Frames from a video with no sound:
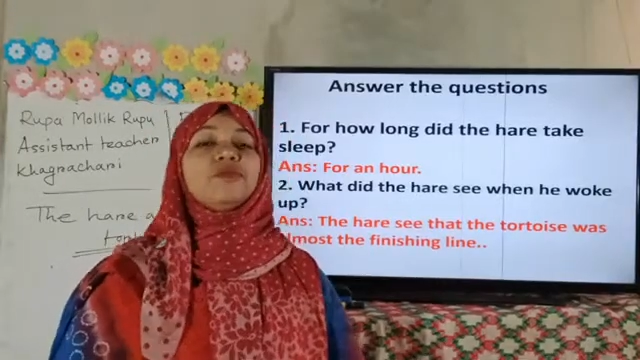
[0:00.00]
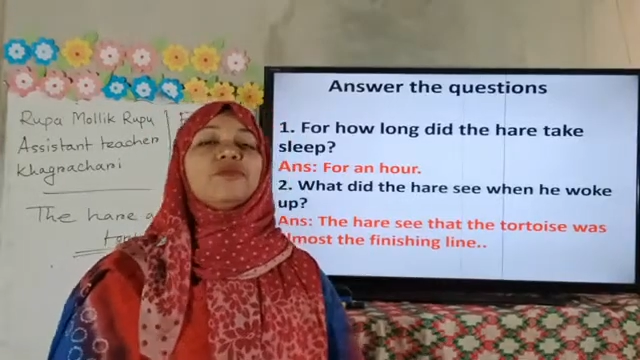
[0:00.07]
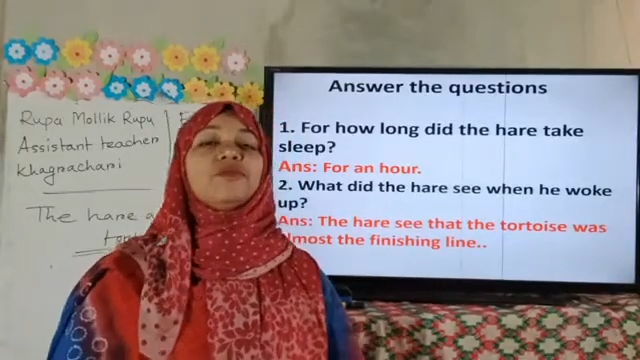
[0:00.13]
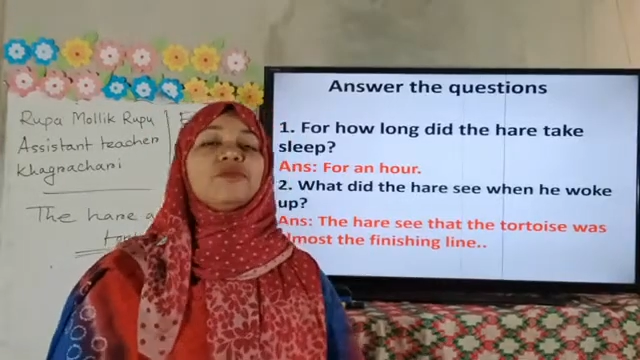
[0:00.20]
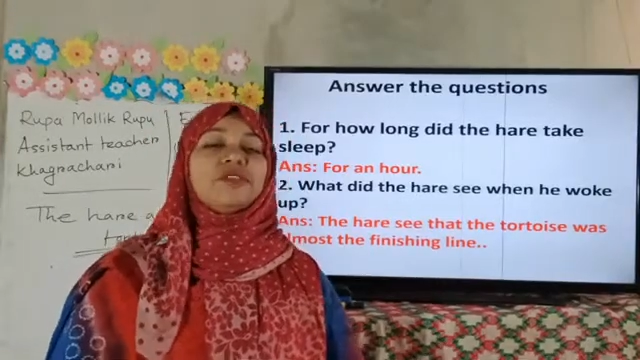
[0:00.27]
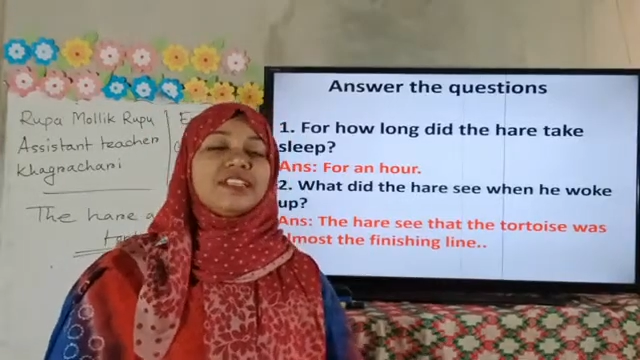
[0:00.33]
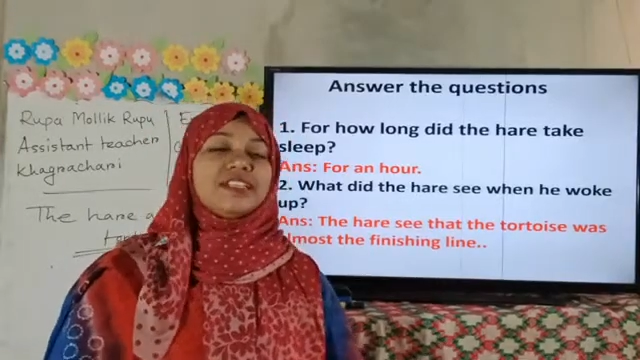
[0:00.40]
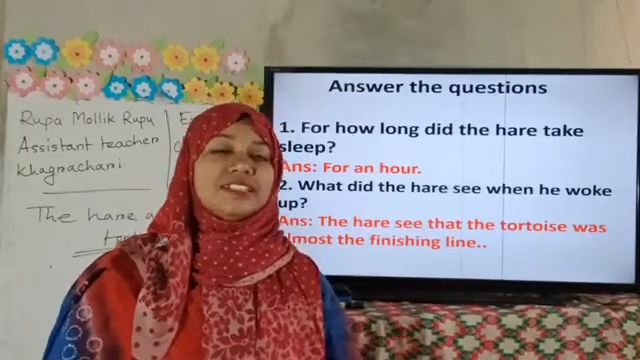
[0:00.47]

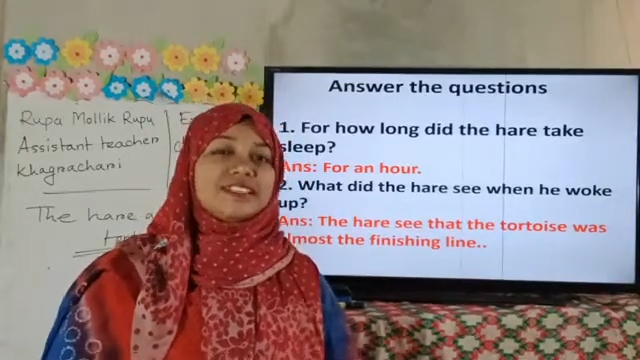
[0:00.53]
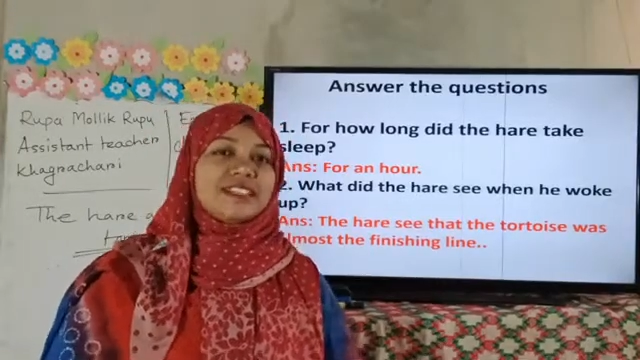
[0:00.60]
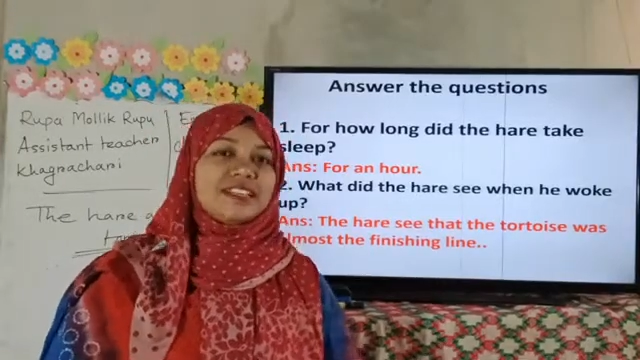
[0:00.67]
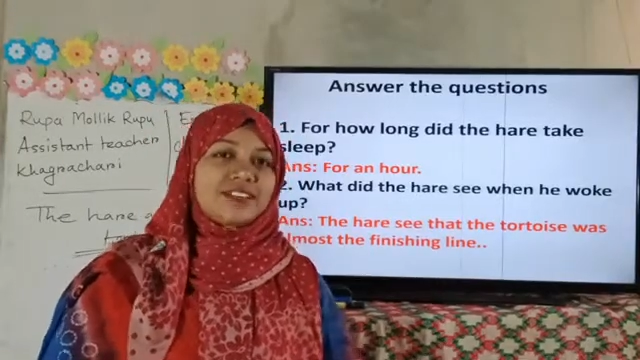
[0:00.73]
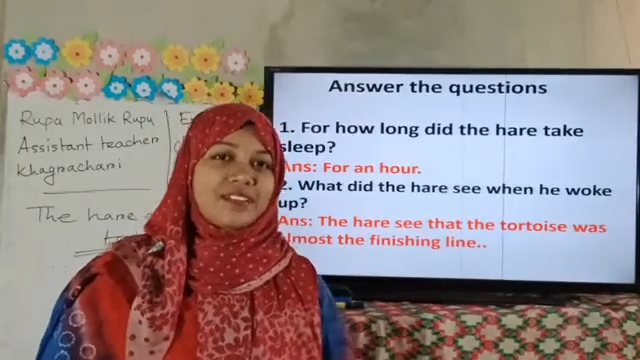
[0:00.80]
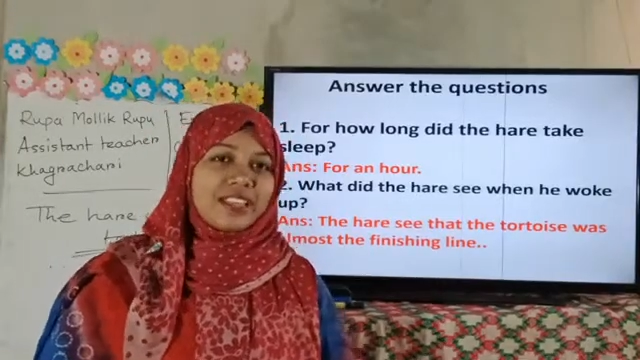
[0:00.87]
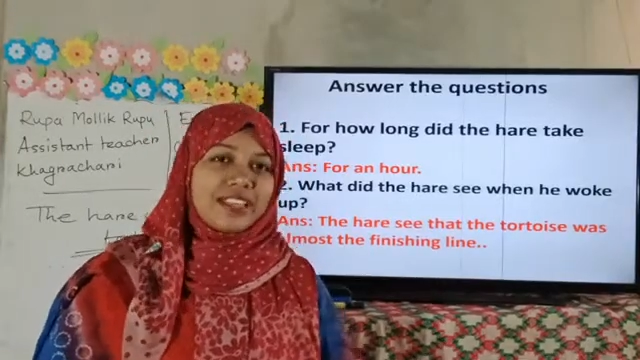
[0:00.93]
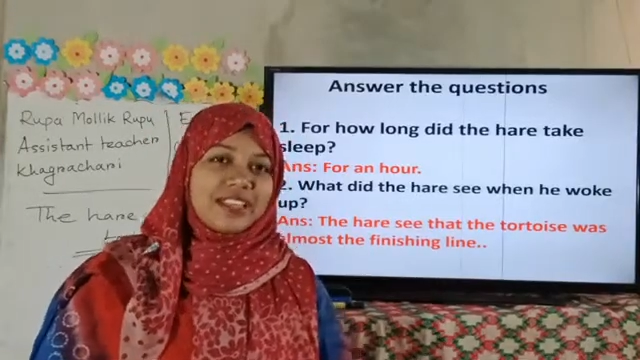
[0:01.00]
wins the
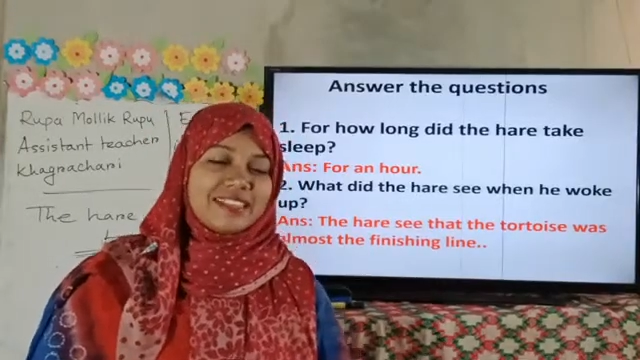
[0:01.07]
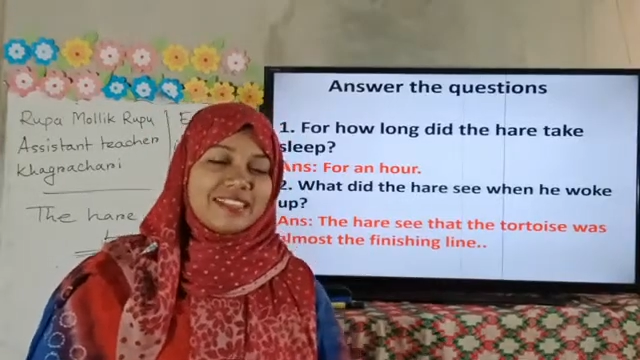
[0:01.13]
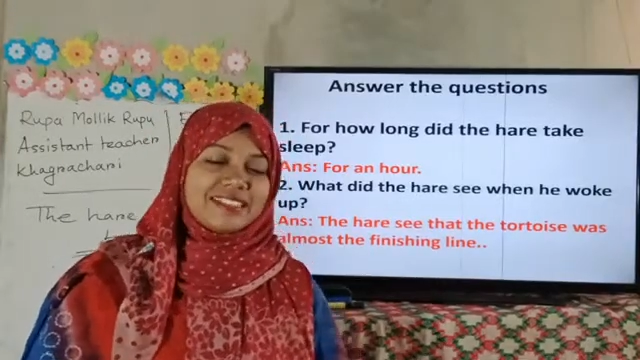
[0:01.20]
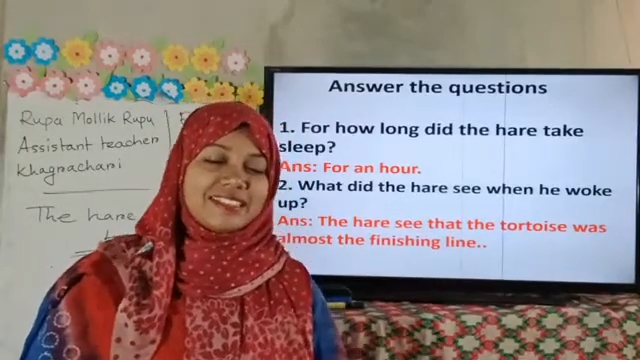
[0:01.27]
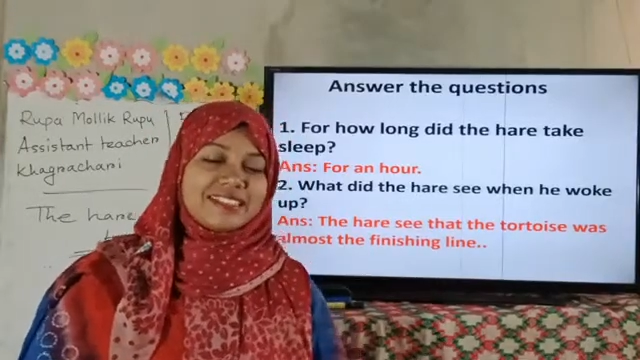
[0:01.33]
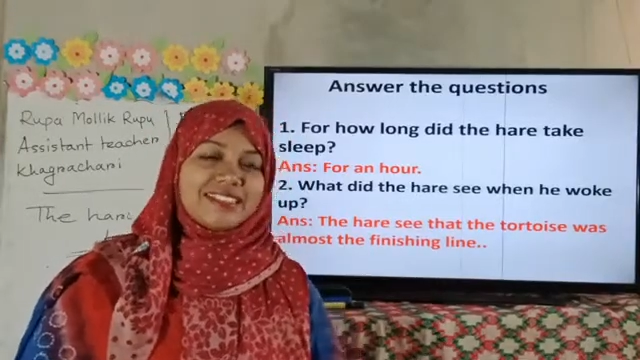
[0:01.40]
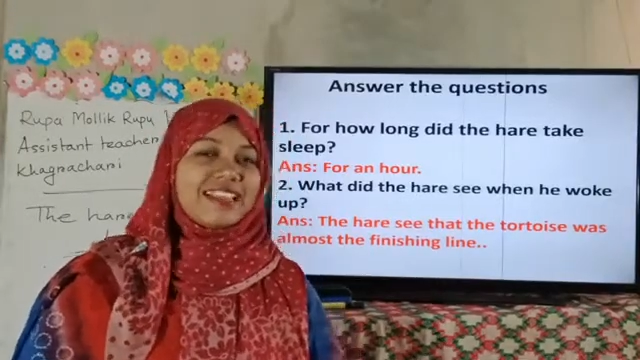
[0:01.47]
race.